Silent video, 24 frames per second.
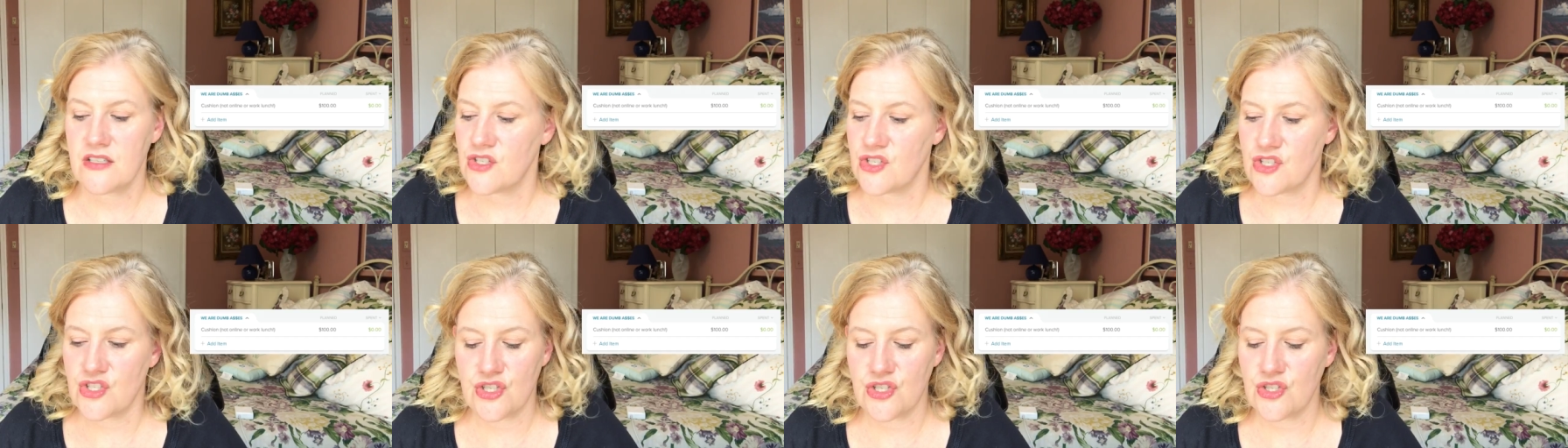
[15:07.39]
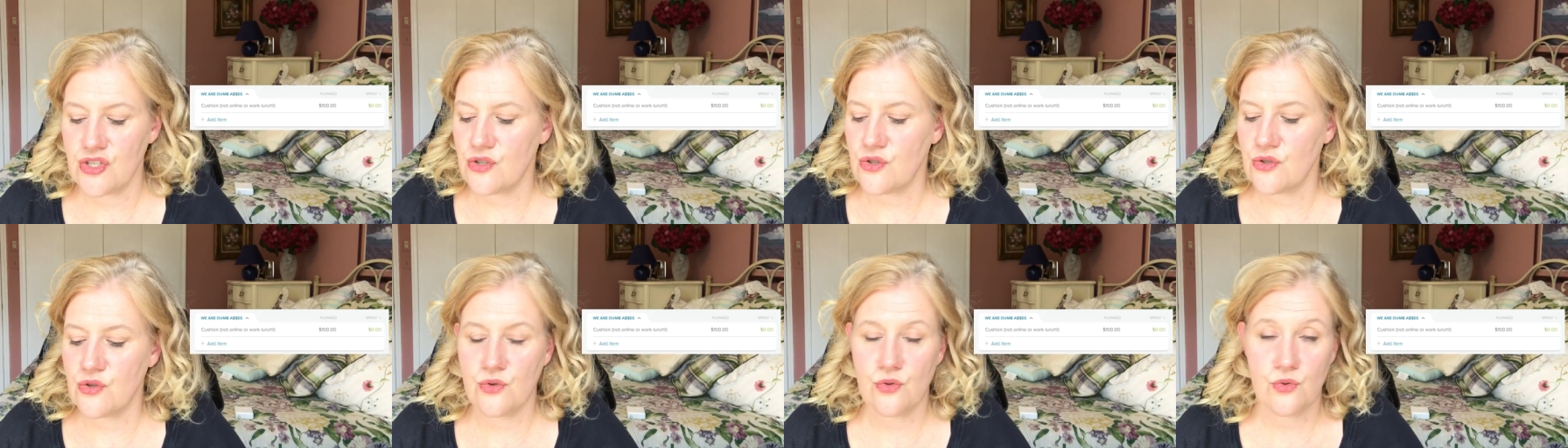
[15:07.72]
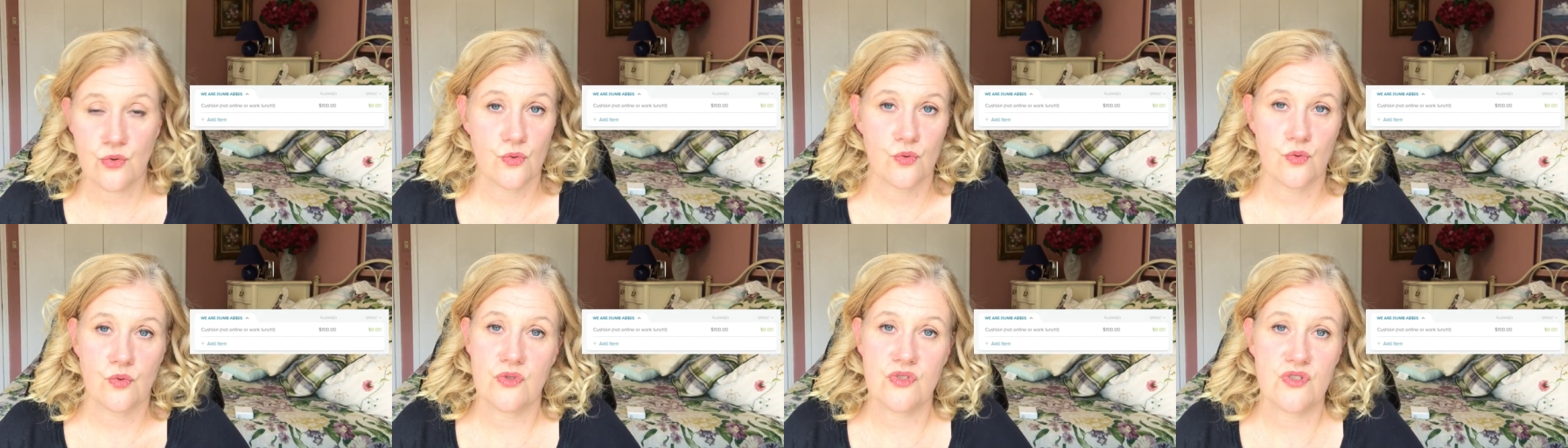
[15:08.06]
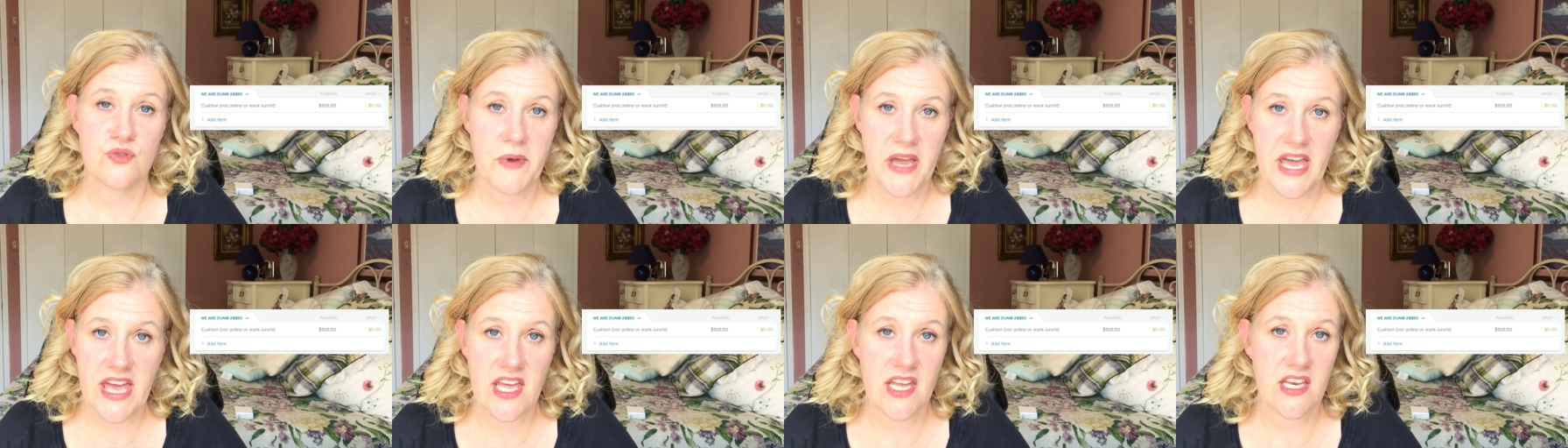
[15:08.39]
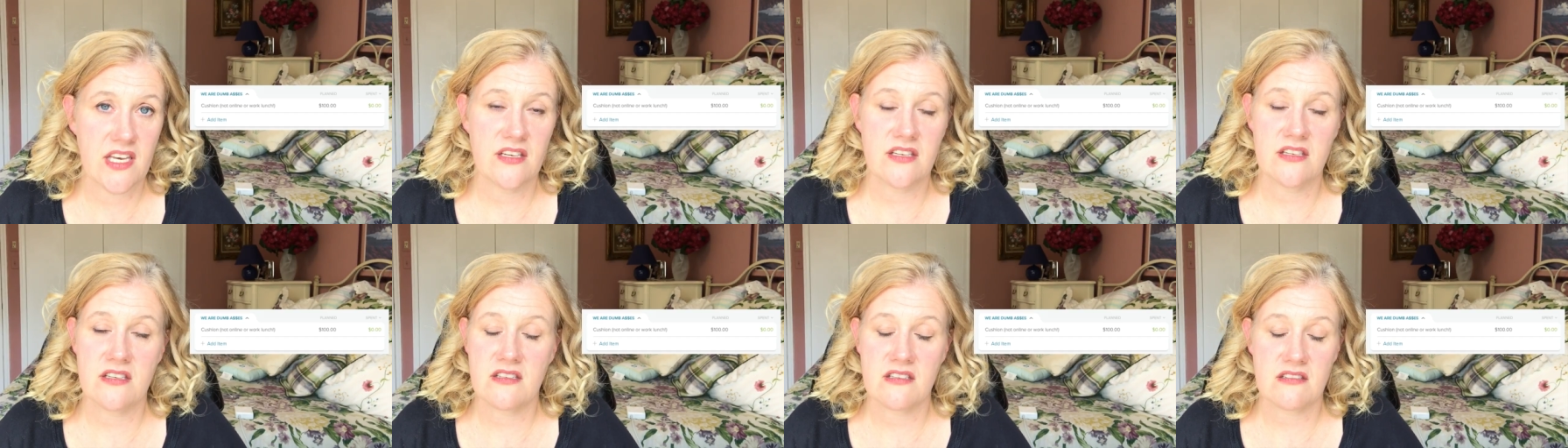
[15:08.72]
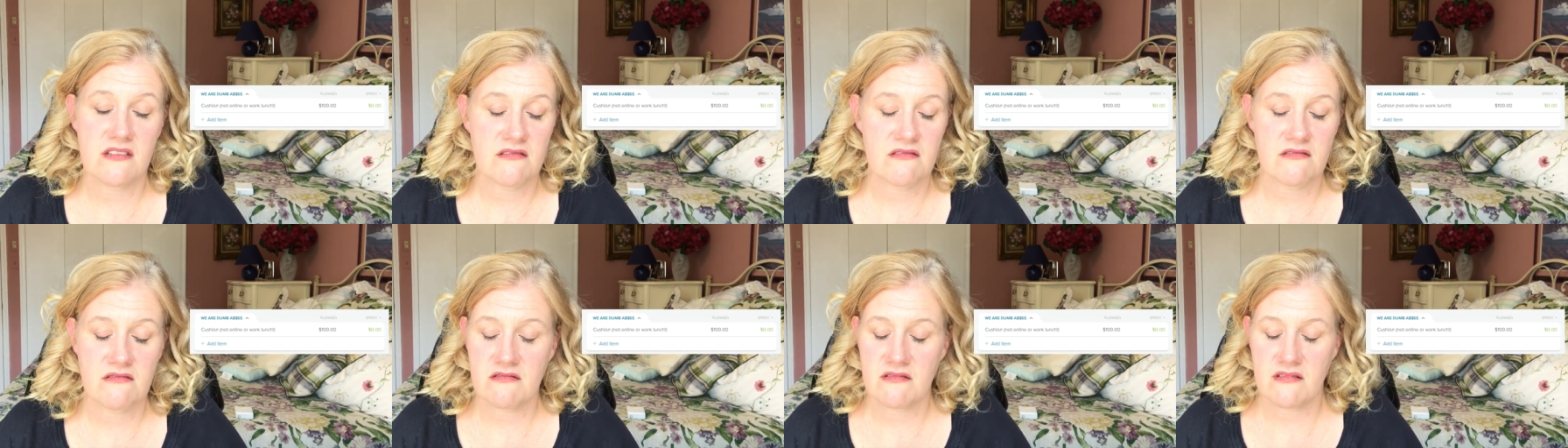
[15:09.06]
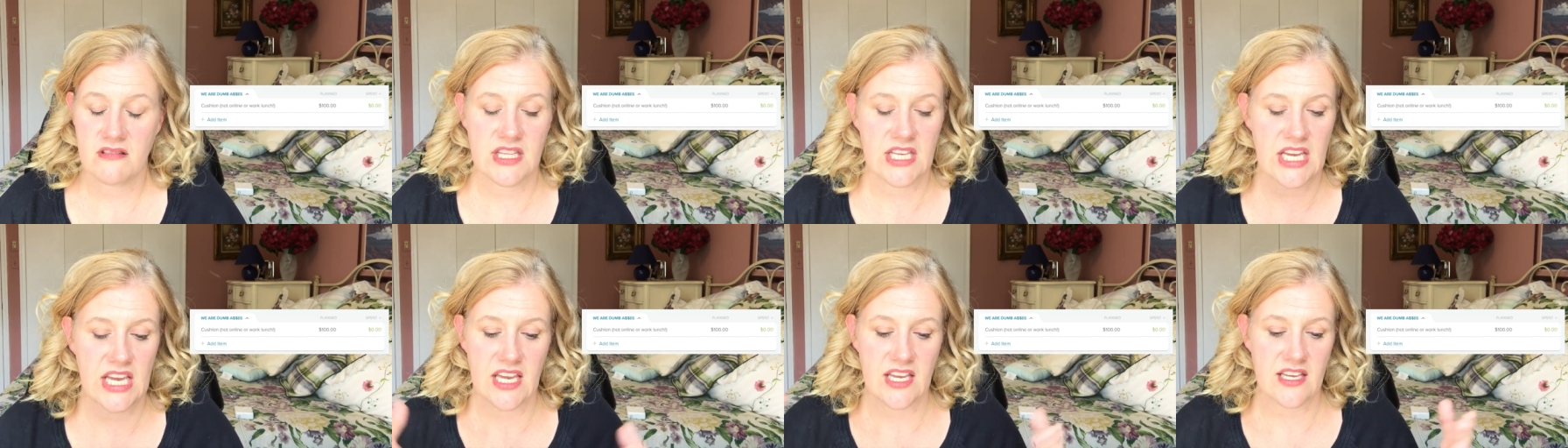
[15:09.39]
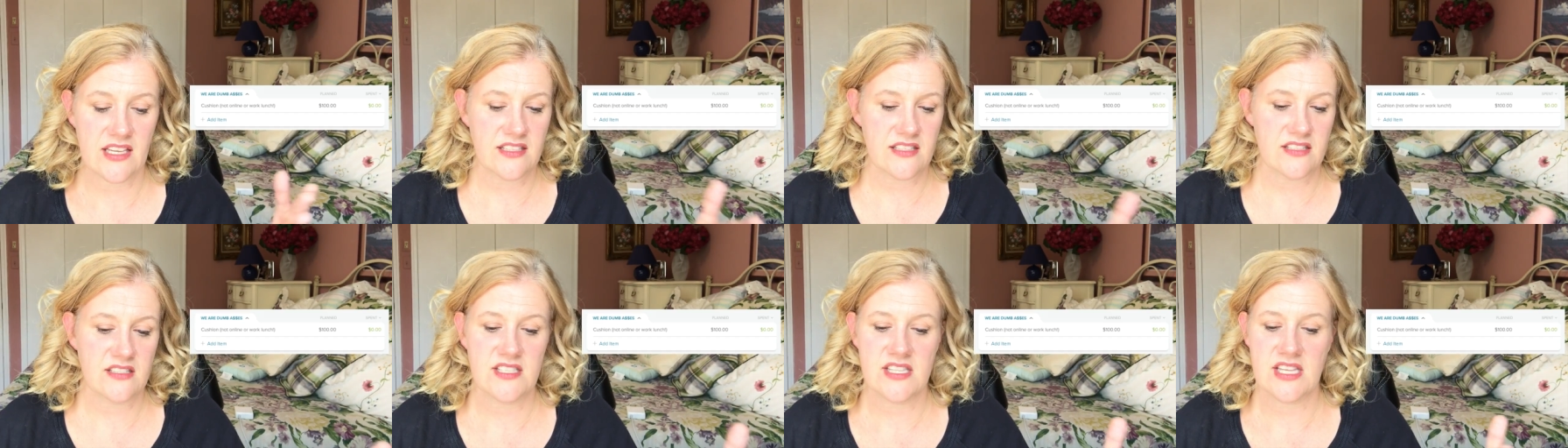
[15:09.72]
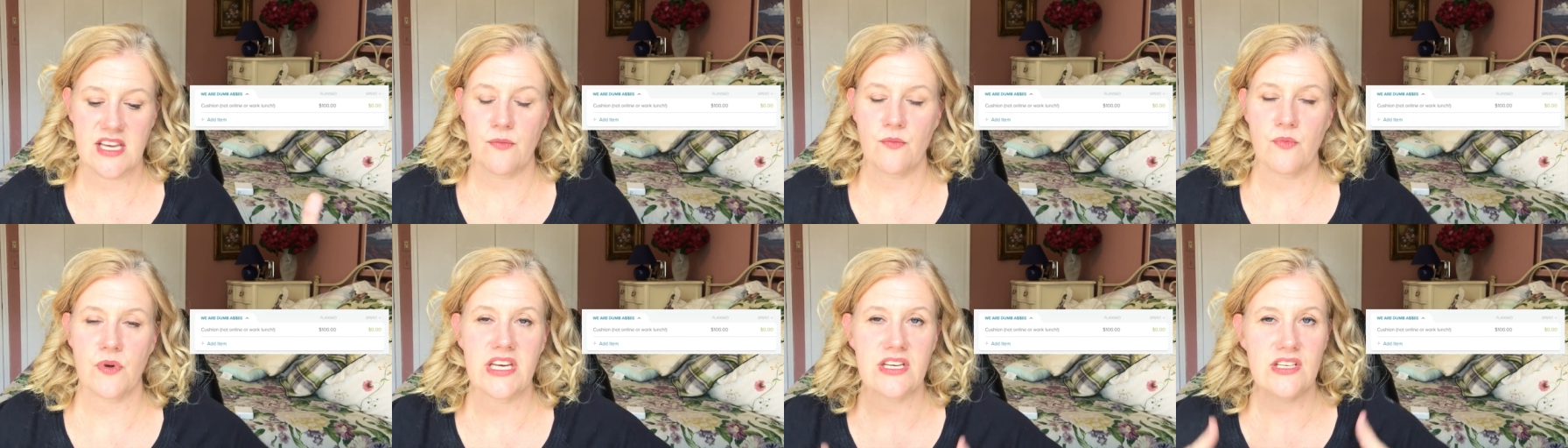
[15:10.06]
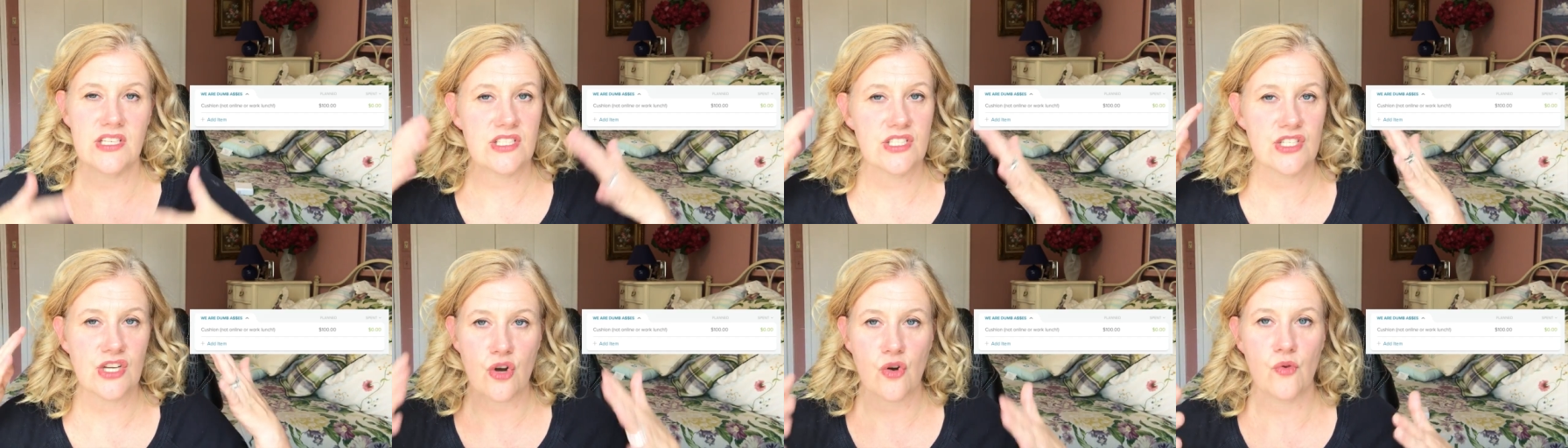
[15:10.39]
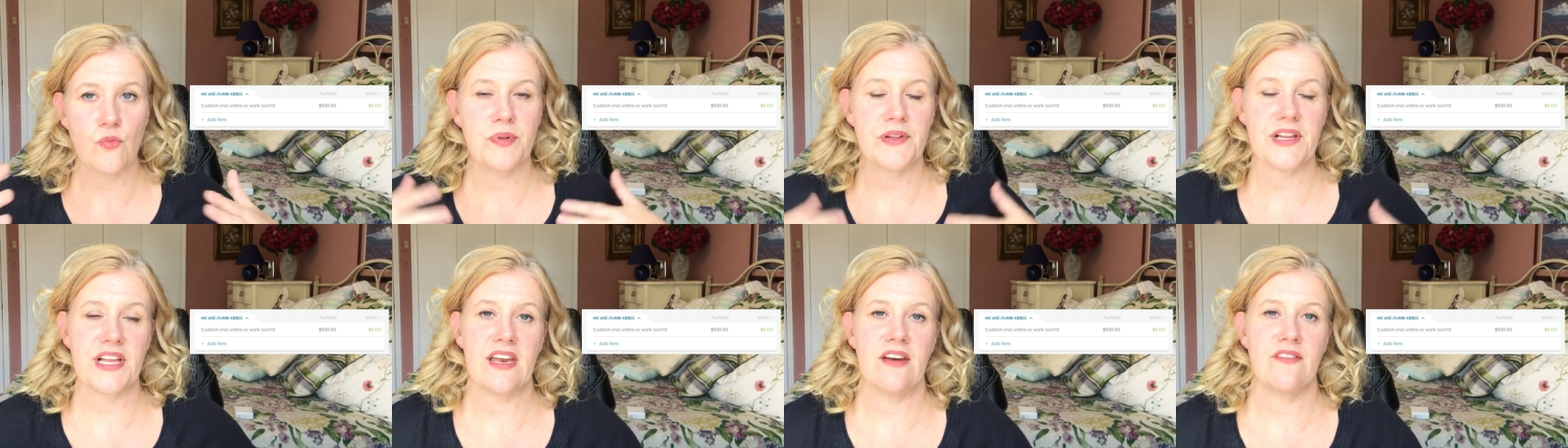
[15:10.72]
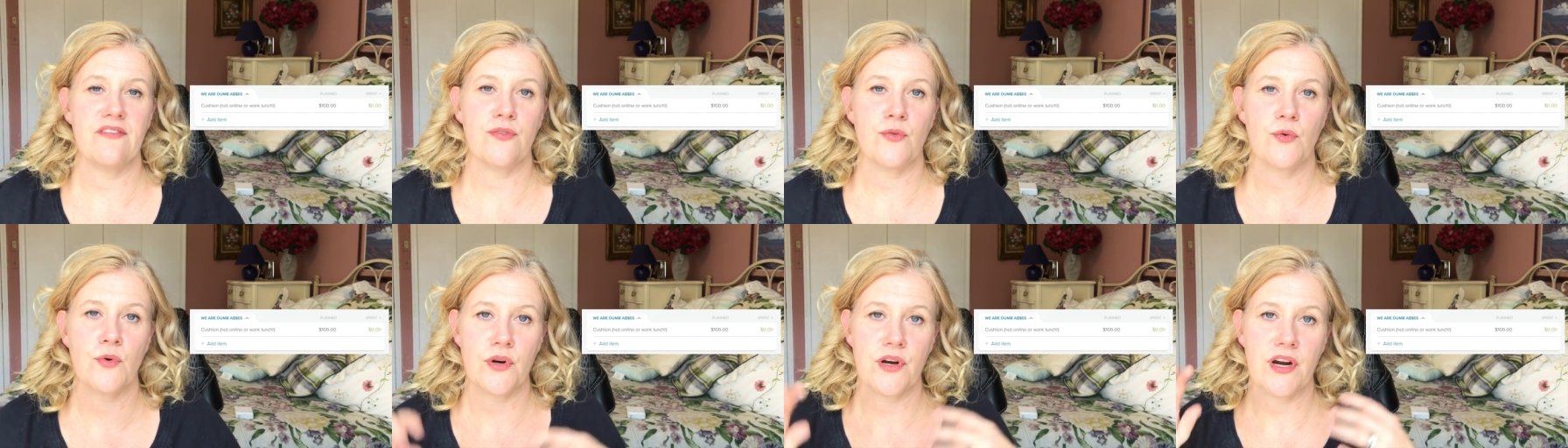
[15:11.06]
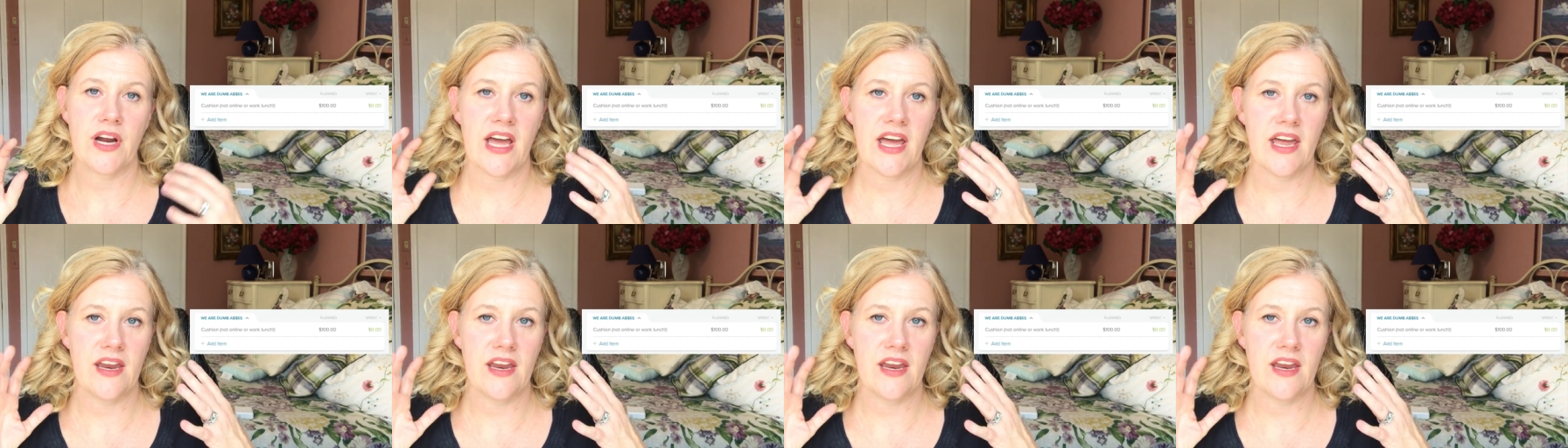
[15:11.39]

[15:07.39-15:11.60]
to spend things that we don't plan for,